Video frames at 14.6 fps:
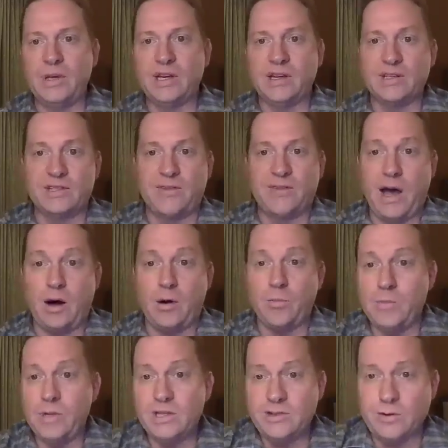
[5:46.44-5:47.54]
because of
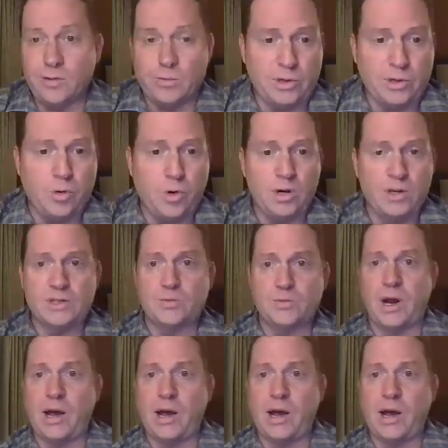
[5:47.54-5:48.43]
how miserable it was.